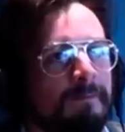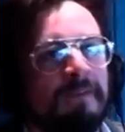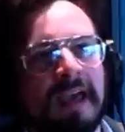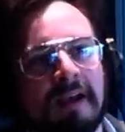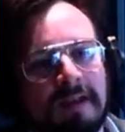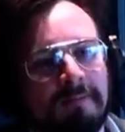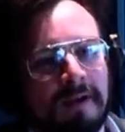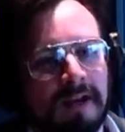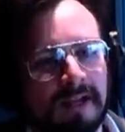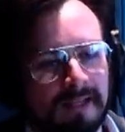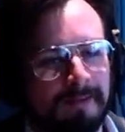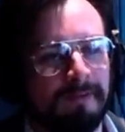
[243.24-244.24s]
are very,
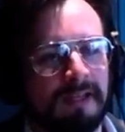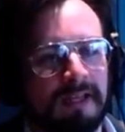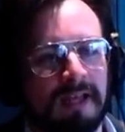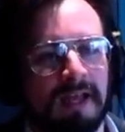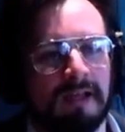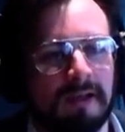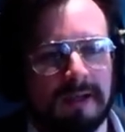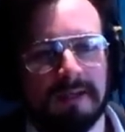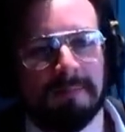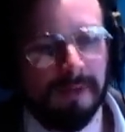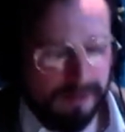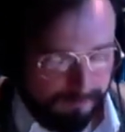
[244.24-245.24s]
very cleverly
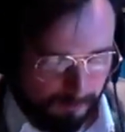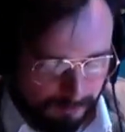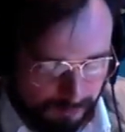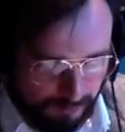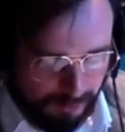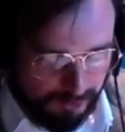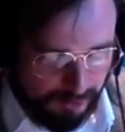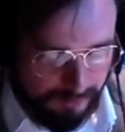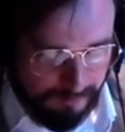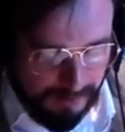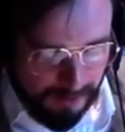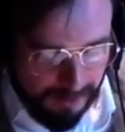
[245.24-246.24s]
elided by the film's
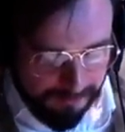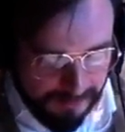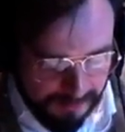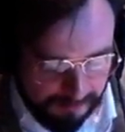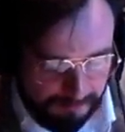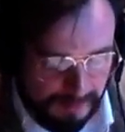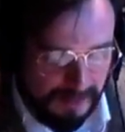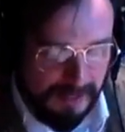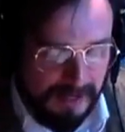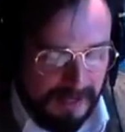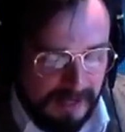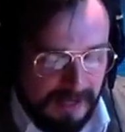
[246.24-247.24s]
structure. Mm. Now, I think
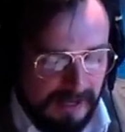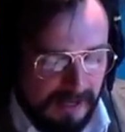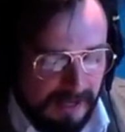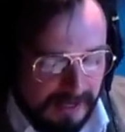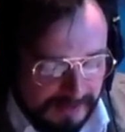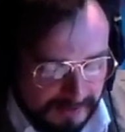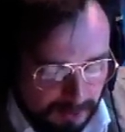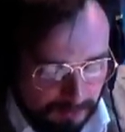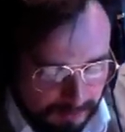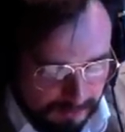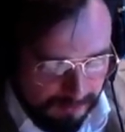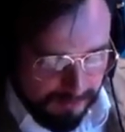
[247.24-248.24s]
it's, you
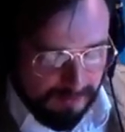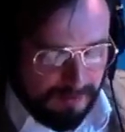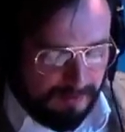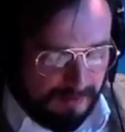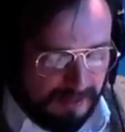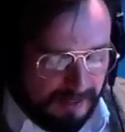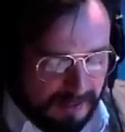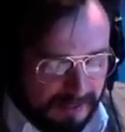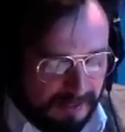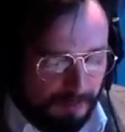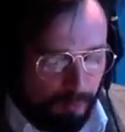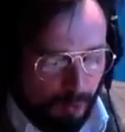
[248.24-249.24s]
know,
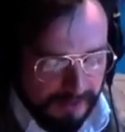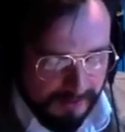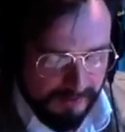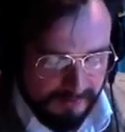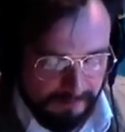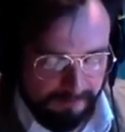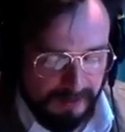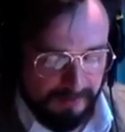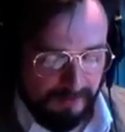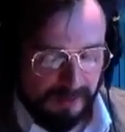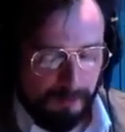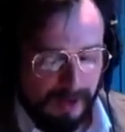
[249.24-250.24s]
what it does
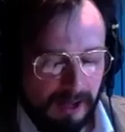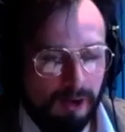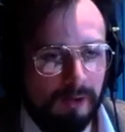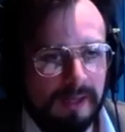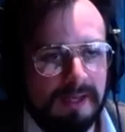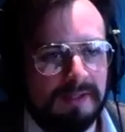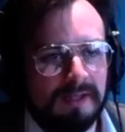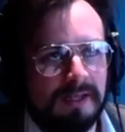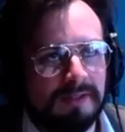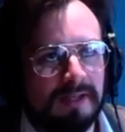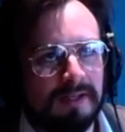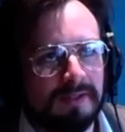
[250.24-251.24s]
very, very well is
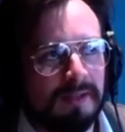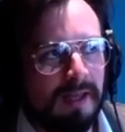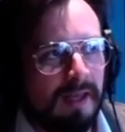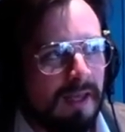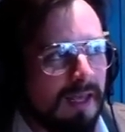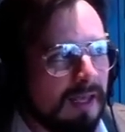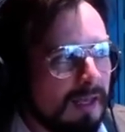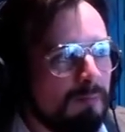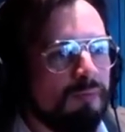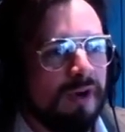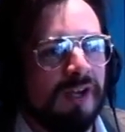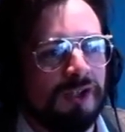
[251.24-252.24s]

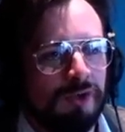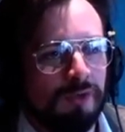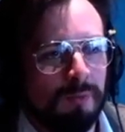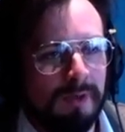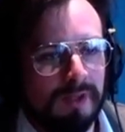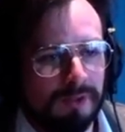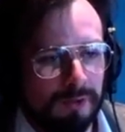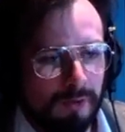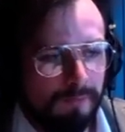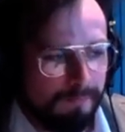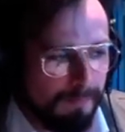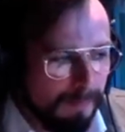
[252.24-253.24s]
impress you with its sort
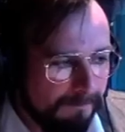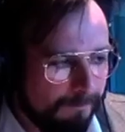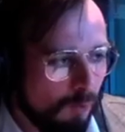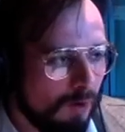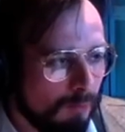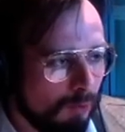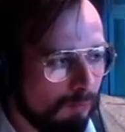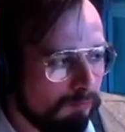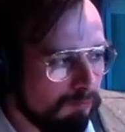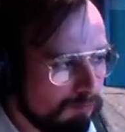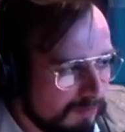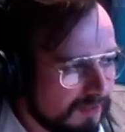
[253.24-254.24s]
of formal
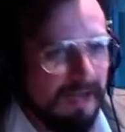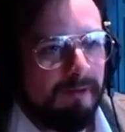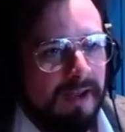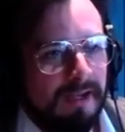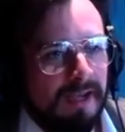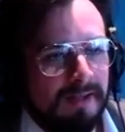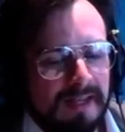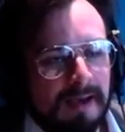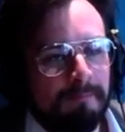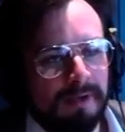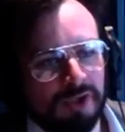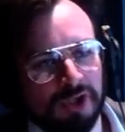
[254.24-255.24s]
daring and the
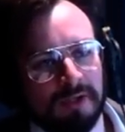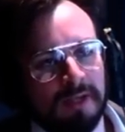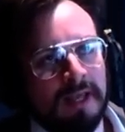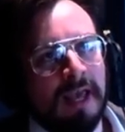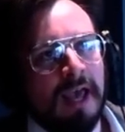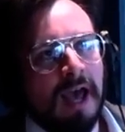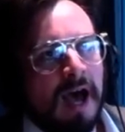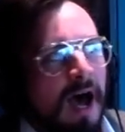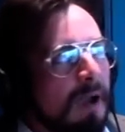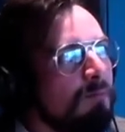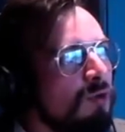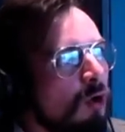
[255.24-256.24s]
ambition.
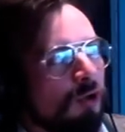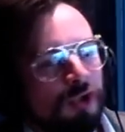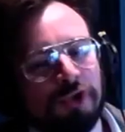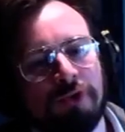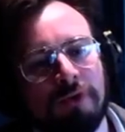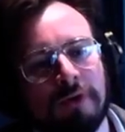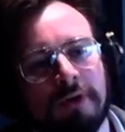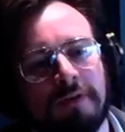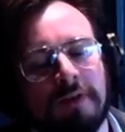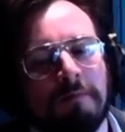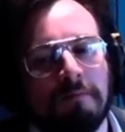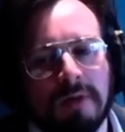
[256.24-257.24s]
I'm not sure
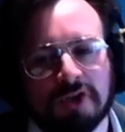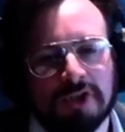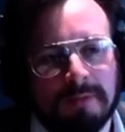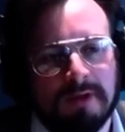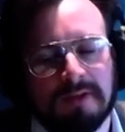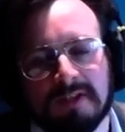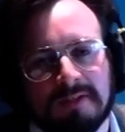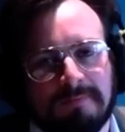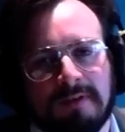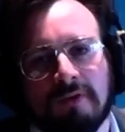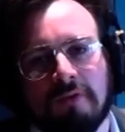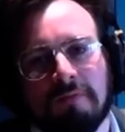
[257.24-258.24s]
that much about this
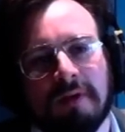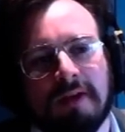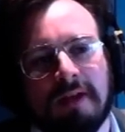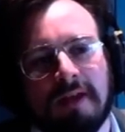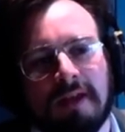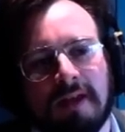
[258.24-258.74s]
film